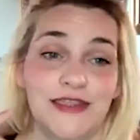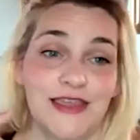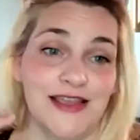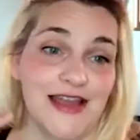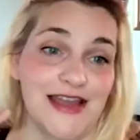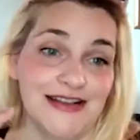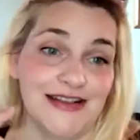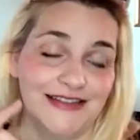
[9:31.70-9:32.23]
the
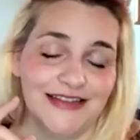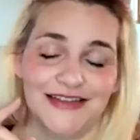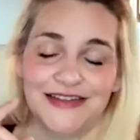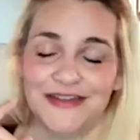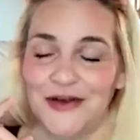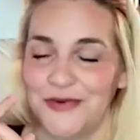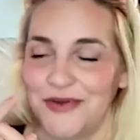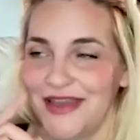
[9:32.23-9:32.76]
thing I,
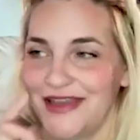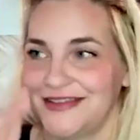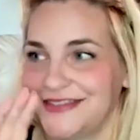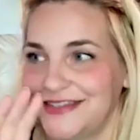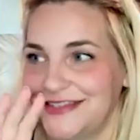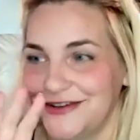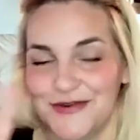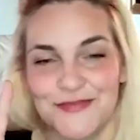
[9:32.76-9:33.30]
okay,
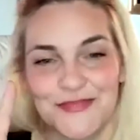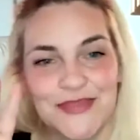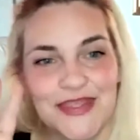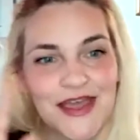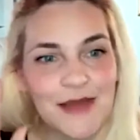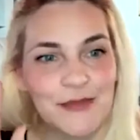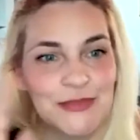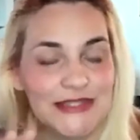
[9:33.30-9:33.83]
so
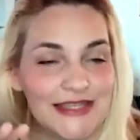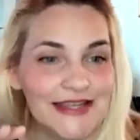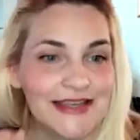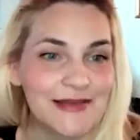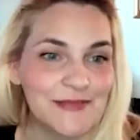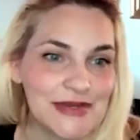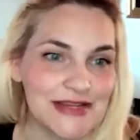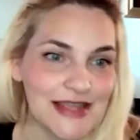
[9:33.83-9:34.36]
I'm
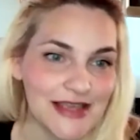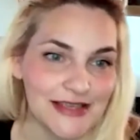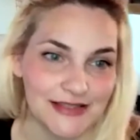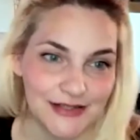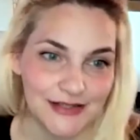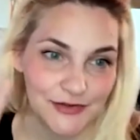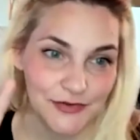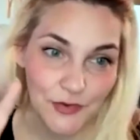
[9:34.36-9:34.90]
sitting at my
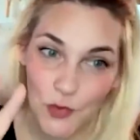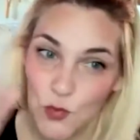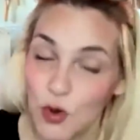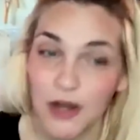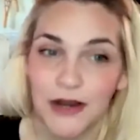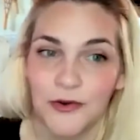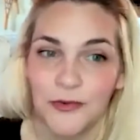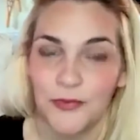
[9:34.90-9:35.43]
desk
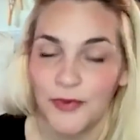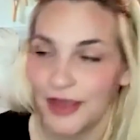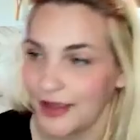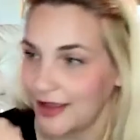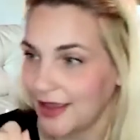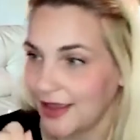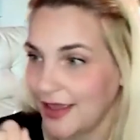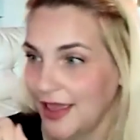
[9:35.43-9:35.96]
working
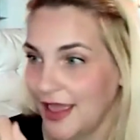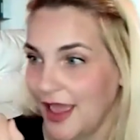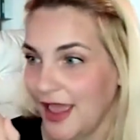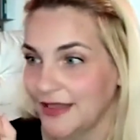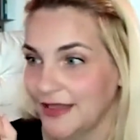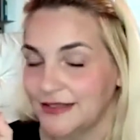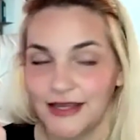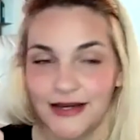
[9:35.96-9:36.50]
away.
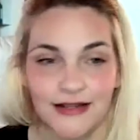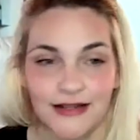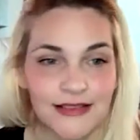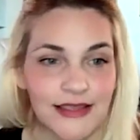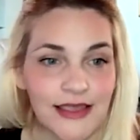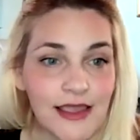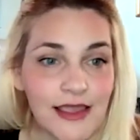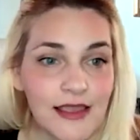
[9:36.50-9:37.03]
And
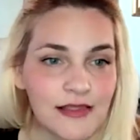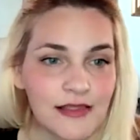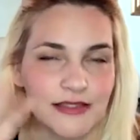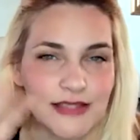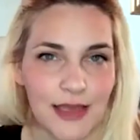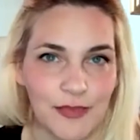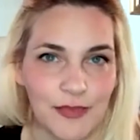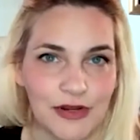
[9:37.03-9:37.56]
suddenly, and
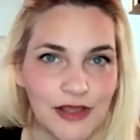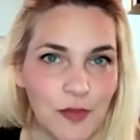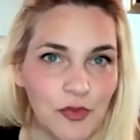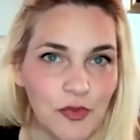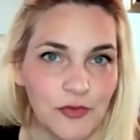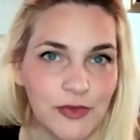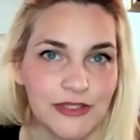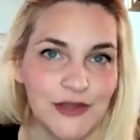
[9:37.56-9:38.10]
this happened a
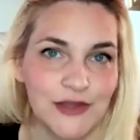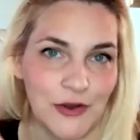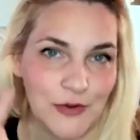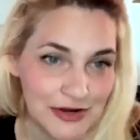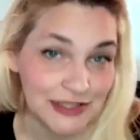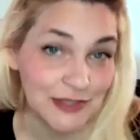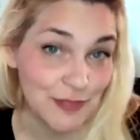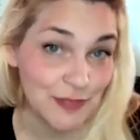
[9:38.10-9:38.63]
couple of weeks ago,
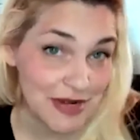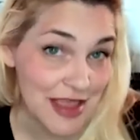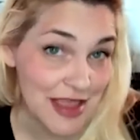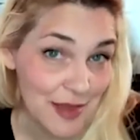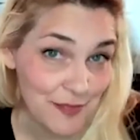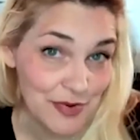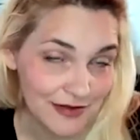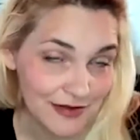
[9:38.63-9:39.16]
and it's been
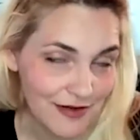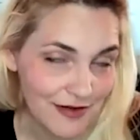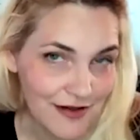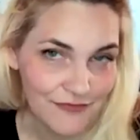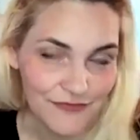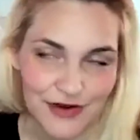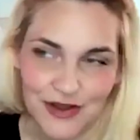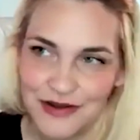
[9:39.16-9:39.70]
happening
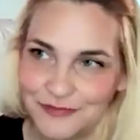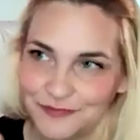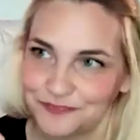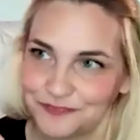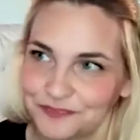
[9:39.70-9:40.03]
off and on